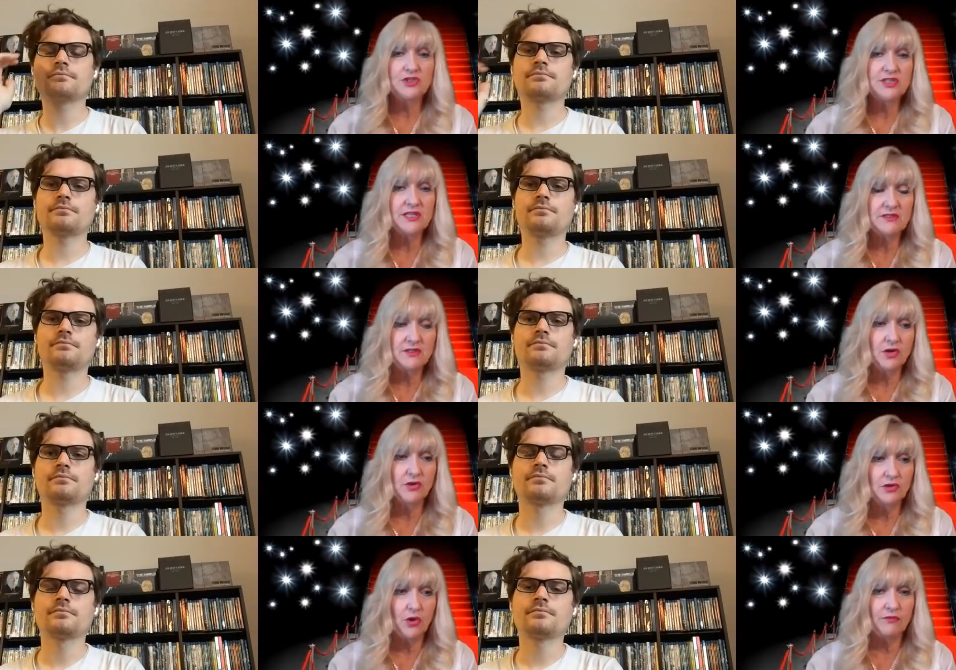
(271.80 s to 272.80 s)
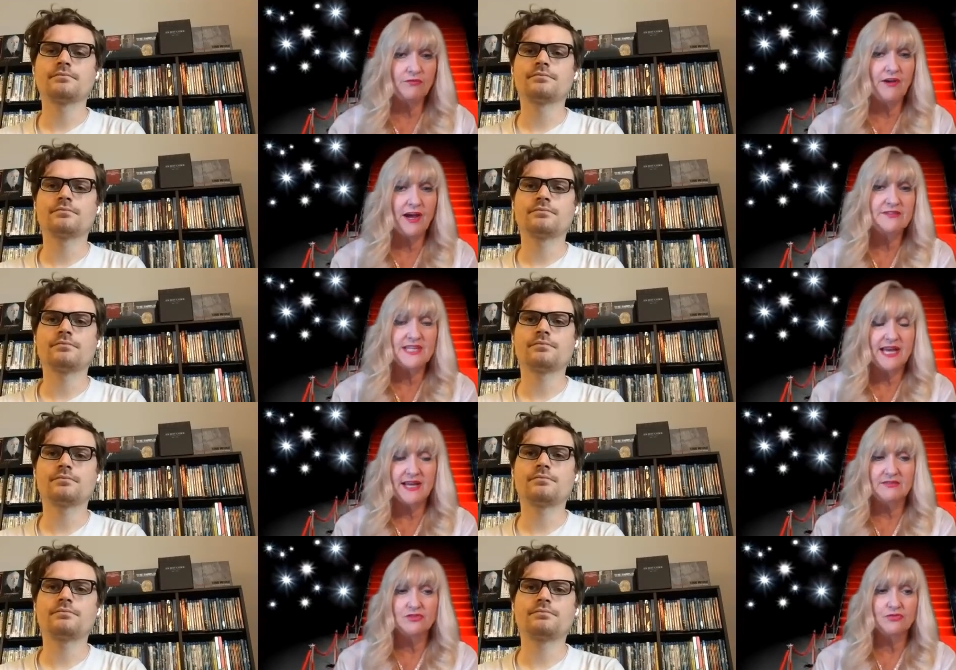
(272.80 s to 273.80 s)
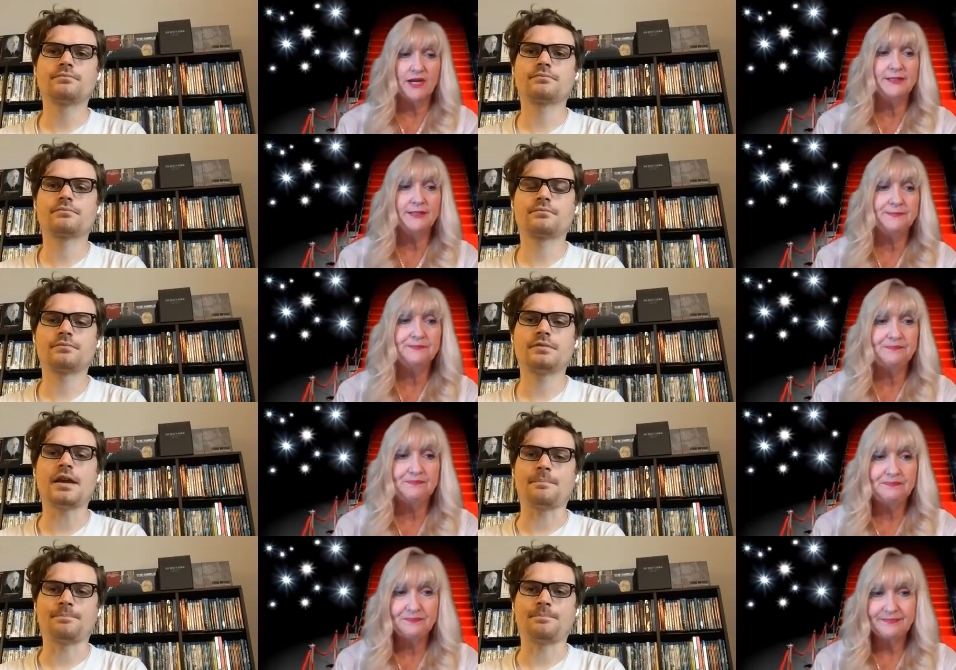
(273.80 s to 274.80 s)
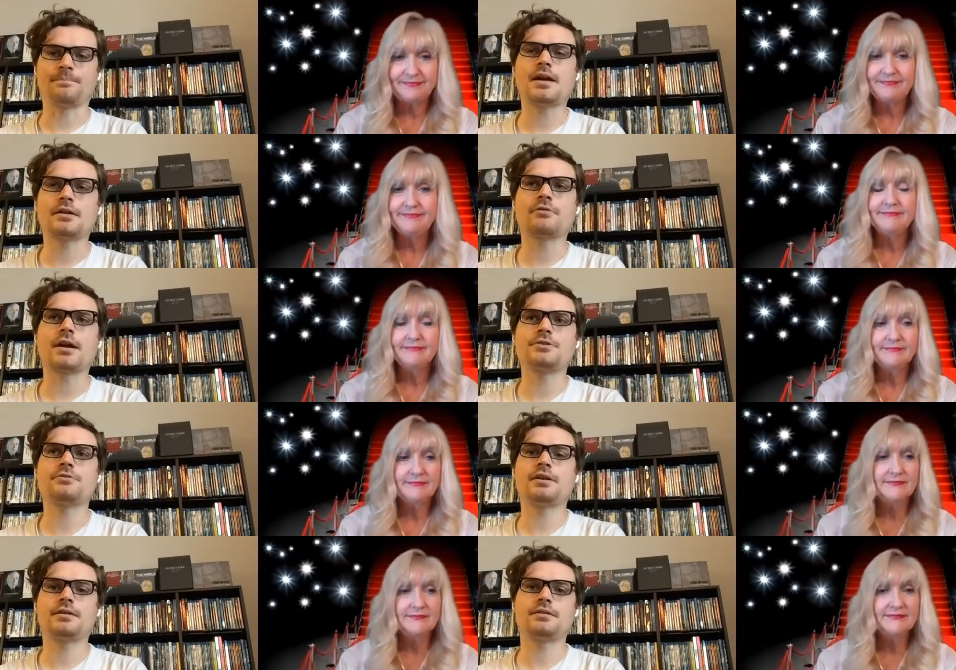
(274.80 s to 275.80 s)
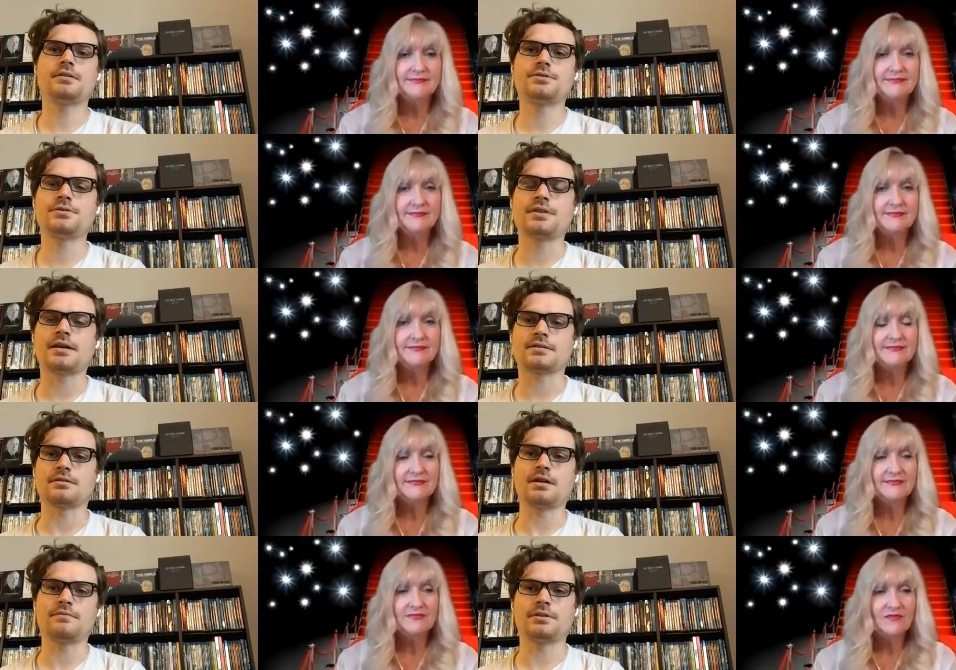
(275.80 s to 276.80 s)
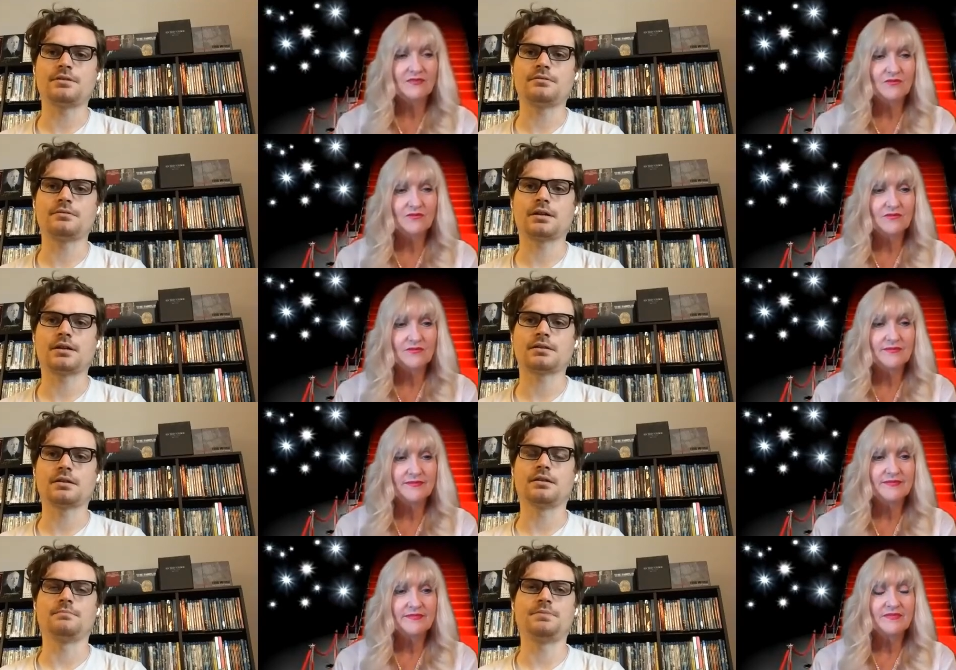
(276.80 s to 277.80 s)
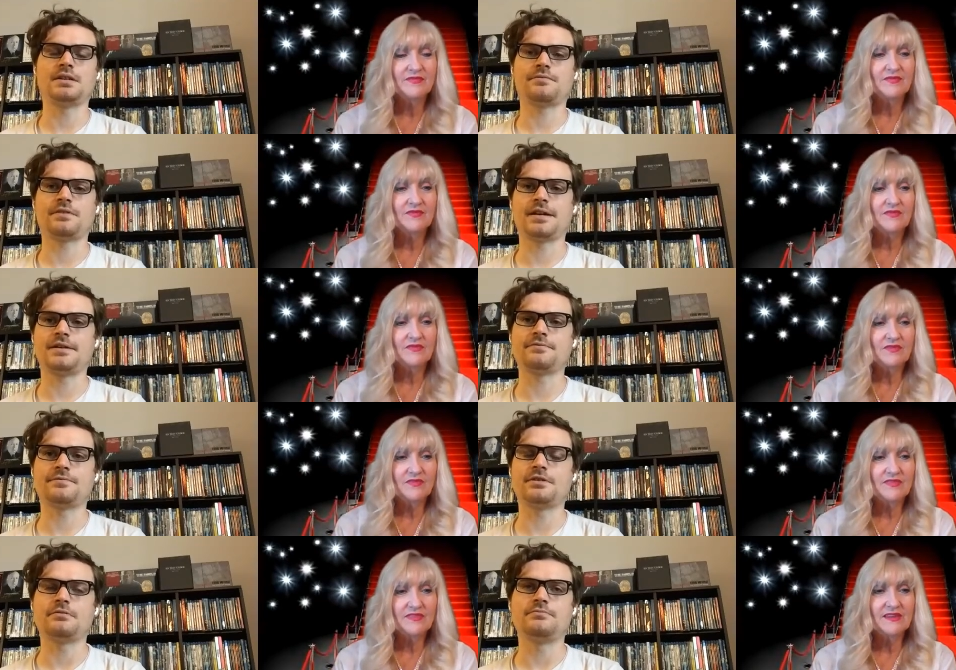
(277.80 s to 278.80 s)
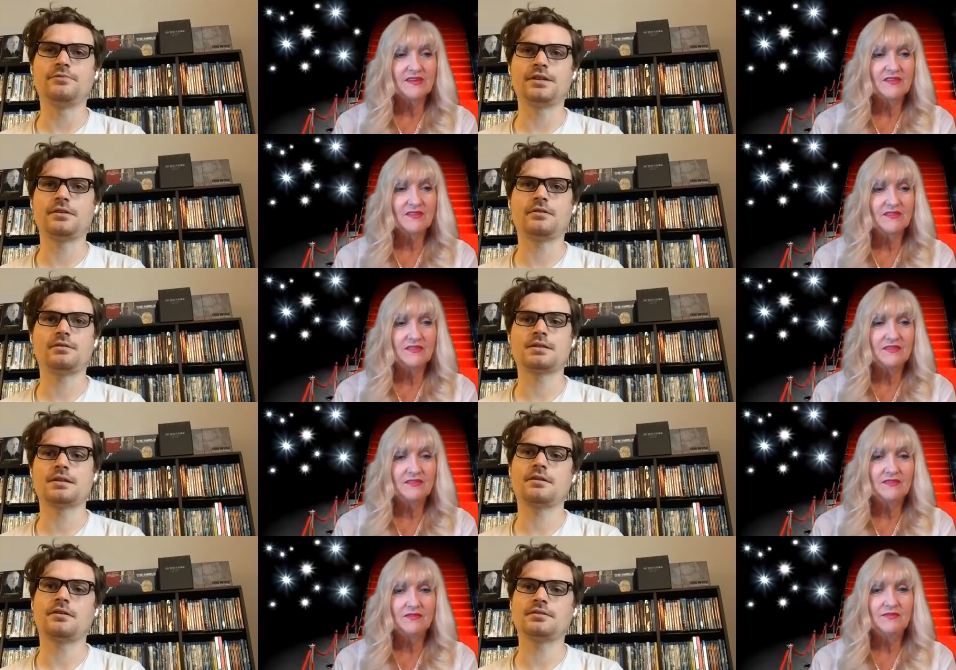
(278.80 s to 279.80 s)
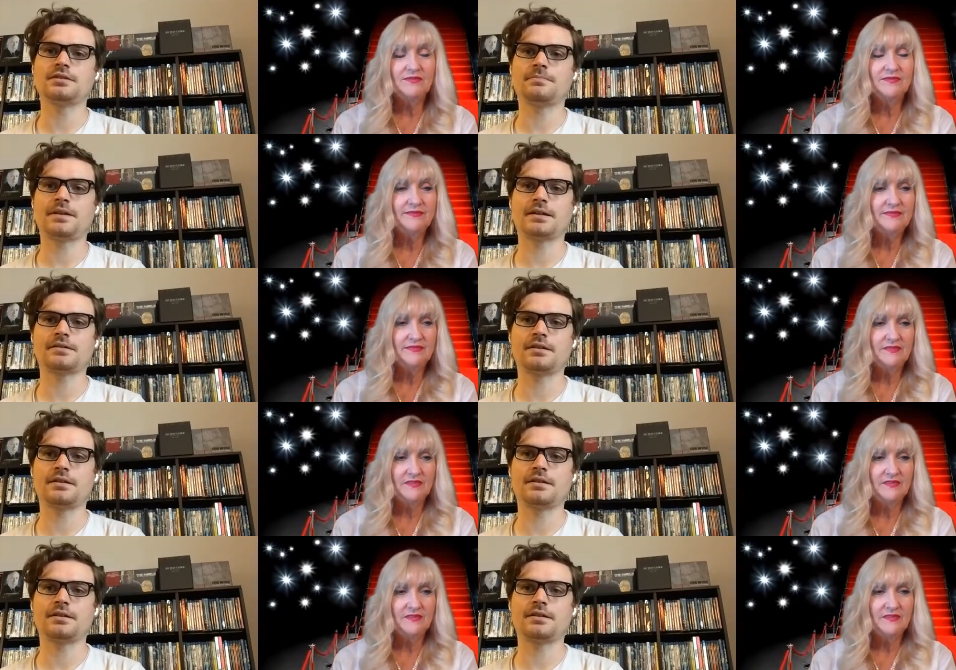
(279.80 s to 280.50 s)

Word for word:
Speaker 1: So you did go to five towns, right?
Speaker 2: Yeah, yeah. I graduated in 2011. Got the BFA in film video, as they called it back